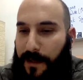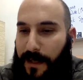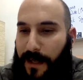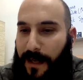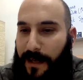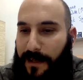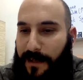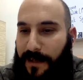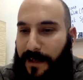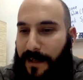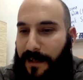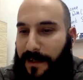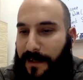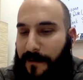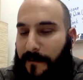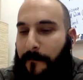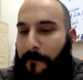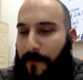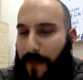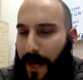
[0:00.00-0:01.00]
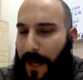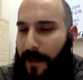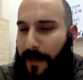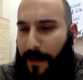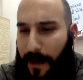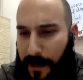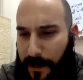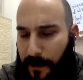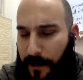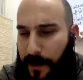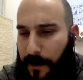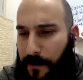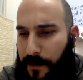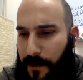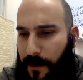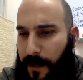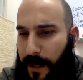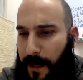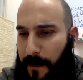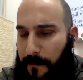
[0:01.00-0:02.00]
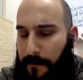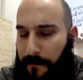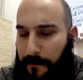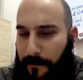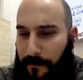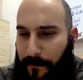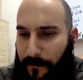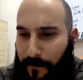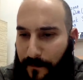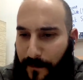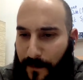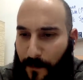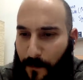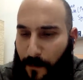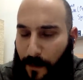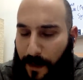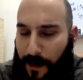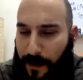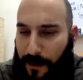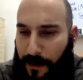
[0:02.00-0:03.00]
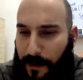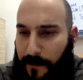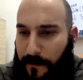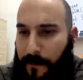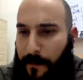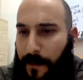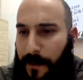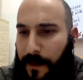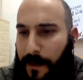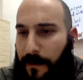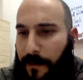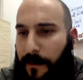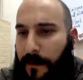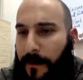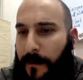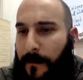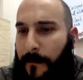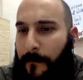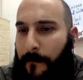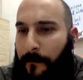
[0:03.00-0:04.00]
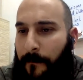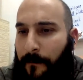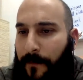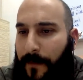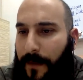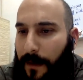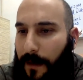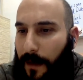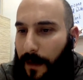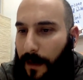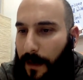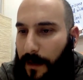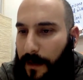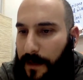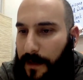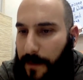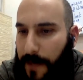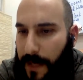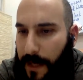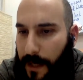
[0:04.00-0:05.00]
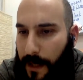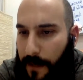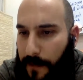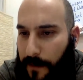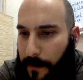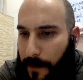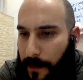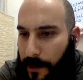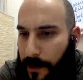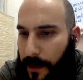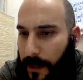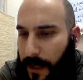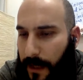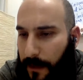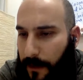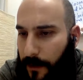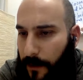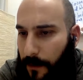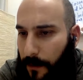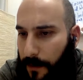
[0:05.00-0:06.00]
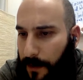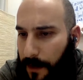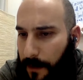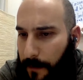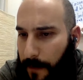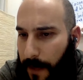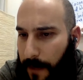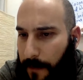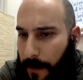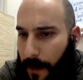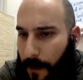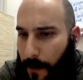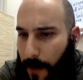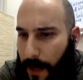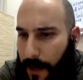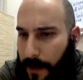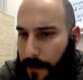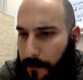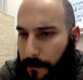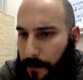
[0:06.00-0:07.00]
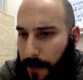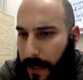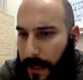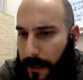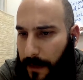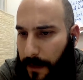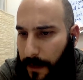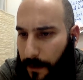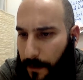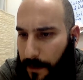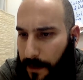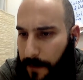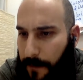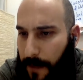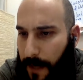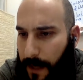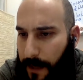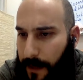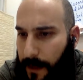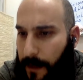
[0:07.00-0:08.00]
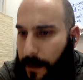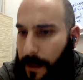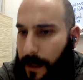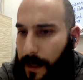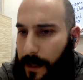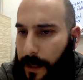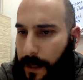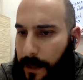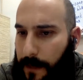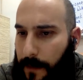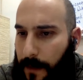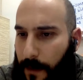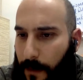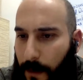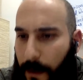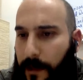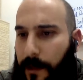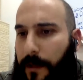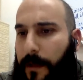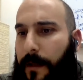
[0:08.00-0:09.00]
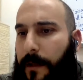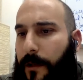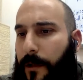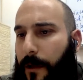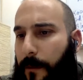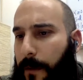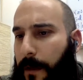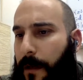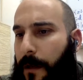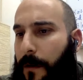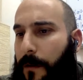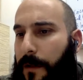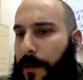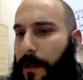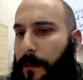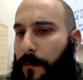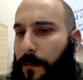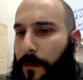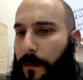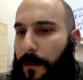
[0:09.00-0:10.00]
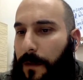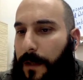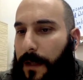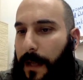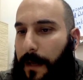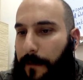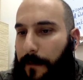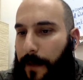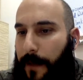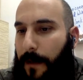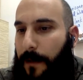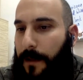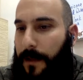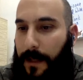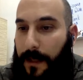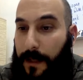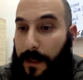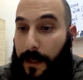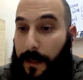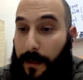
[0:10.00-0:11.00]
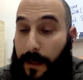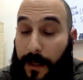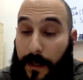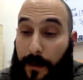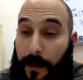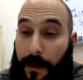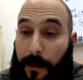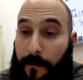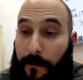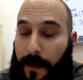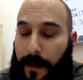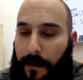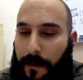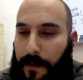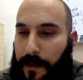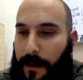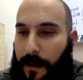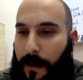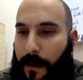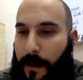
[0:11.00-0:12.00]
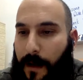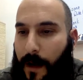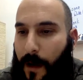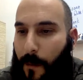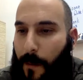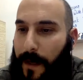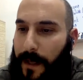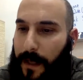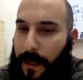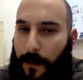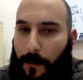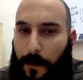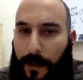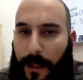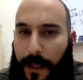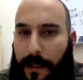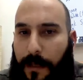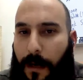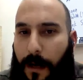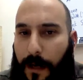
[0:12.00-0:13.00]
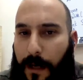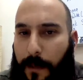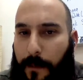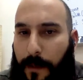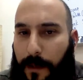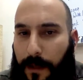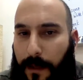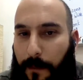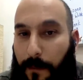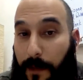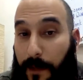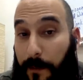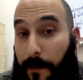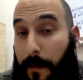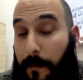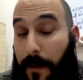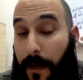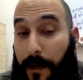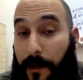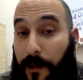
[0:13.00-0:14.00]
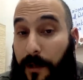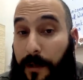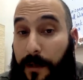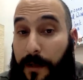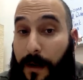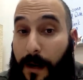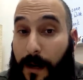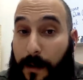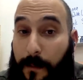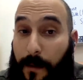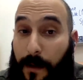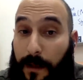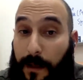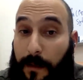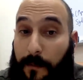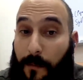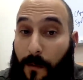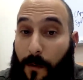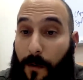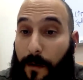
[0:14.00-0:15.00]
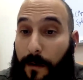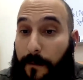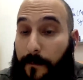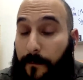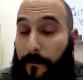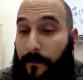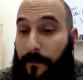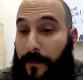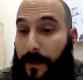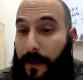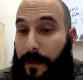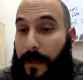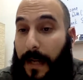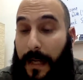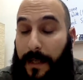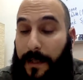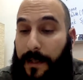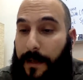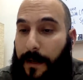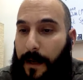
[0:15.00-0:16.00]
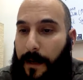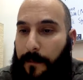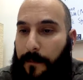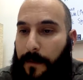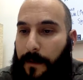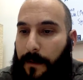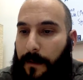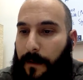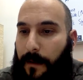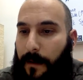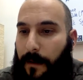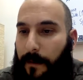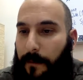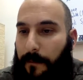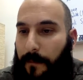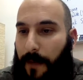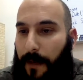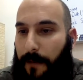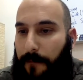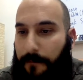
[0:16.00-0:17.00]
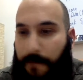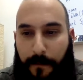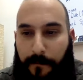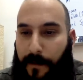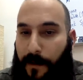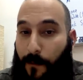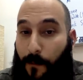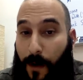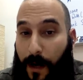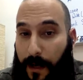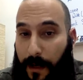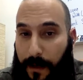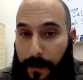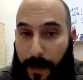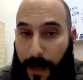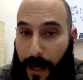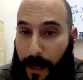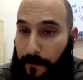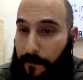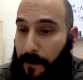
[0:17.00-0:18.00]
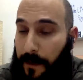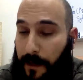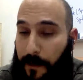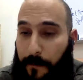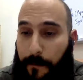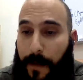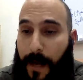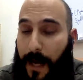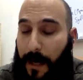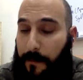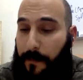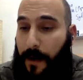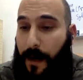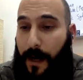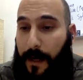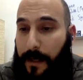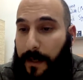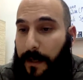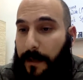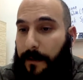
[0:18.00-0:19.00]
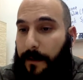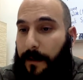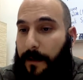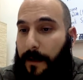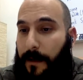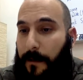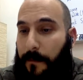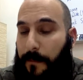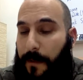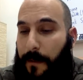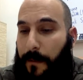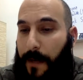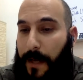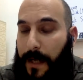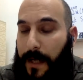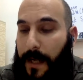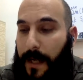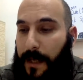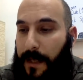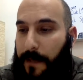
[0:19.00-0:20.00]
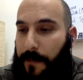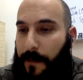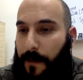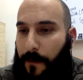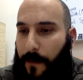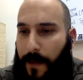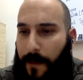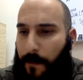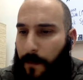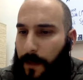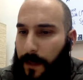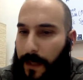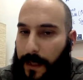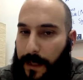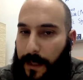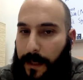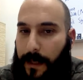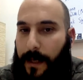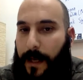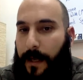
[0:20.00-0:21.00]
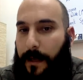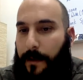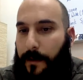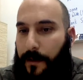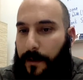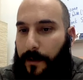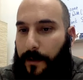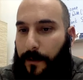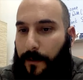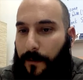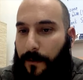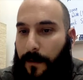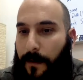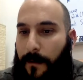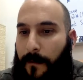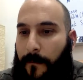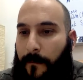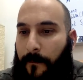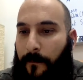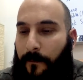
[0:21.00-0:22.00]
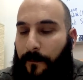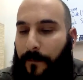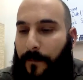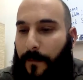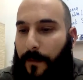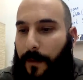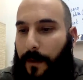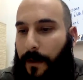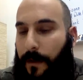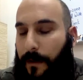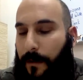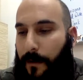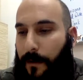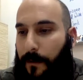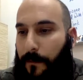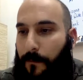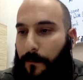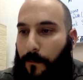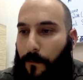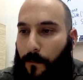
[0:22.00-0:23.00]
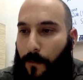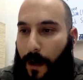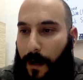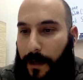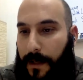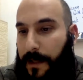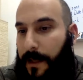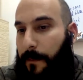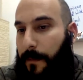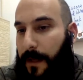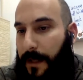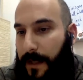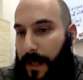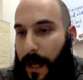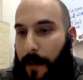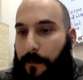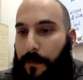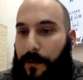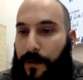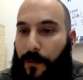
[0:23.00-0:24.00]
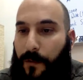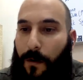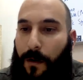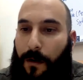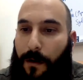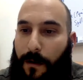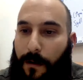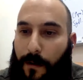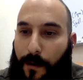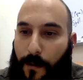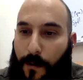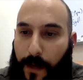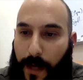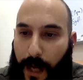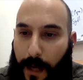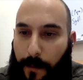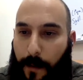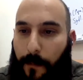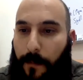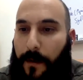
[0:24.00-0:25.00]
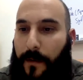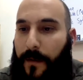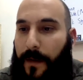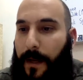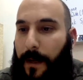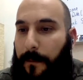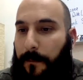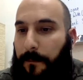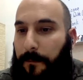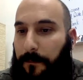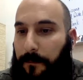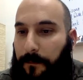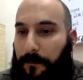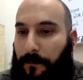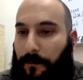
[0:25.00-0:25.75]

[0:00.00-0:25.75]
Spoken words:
Yes, yes. I thought your username looked familiar. Speaking of, you mentioned English rules are made by random, like literates back then, and I guess my question is, should we know some rules that failed, succeeded, and their innovators? We didn't really talk about them much. Maybe I should talk about them more next time. if you want to have one in your back pocket, be my guest. But we really didn't get into what some examples were, who came up with them.